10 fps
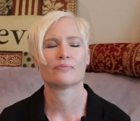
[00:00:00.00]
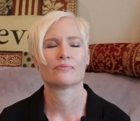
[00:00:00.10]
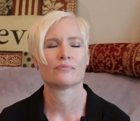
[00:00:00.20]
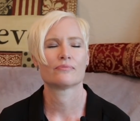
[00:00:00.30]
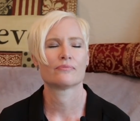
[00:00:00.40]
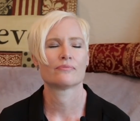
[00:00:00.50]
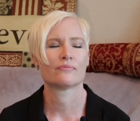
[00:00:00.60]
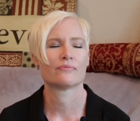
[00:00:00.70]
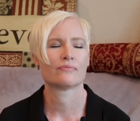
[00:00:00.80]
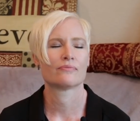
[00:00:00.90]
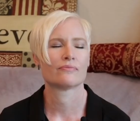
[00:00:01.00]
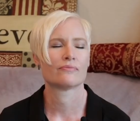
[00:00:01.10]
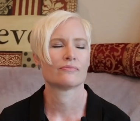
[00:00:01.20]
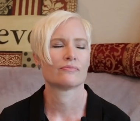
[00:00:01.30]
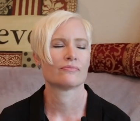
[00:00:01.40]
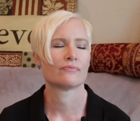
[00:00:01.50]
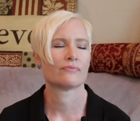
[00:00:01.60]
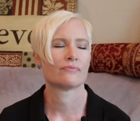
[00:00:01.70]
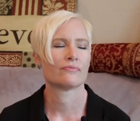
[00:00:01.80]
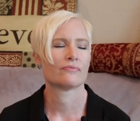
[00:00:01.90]

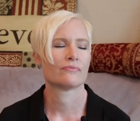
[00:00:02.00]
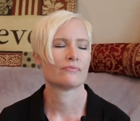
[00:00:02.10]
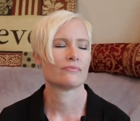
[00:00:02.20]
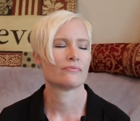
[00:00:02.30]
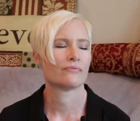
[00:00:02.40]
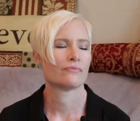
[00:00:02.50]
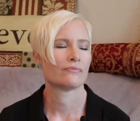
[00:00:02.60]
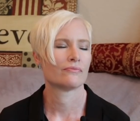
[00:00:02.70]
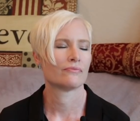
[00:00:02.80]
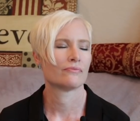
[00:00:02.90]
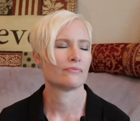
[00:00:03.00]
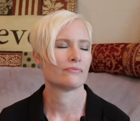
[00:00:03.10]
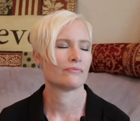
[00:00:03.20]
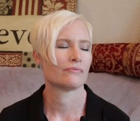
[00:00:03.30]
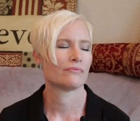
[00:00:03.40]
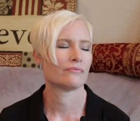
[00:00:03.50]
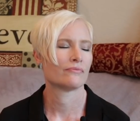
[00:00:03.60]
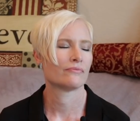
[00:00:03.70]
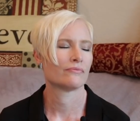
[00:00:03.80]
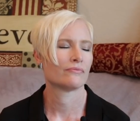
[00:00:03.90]

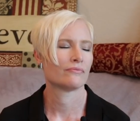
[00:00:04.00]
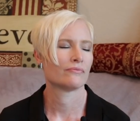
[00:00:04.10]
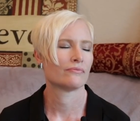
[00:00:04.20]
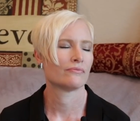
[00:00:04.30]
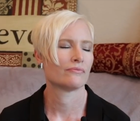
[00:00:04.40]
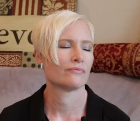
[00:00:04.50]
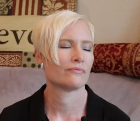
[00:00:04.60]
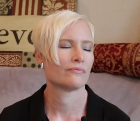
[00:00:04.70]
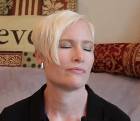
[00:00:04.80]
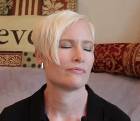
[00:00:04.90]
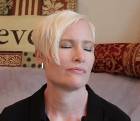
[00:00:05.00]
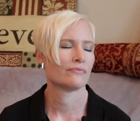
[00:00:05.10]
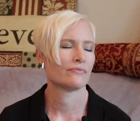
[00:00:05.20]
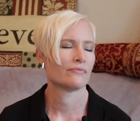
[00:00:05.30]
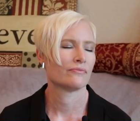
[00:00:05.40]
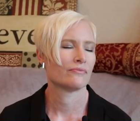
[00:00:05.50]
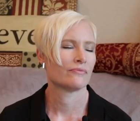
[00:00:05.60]
Nobody speaks.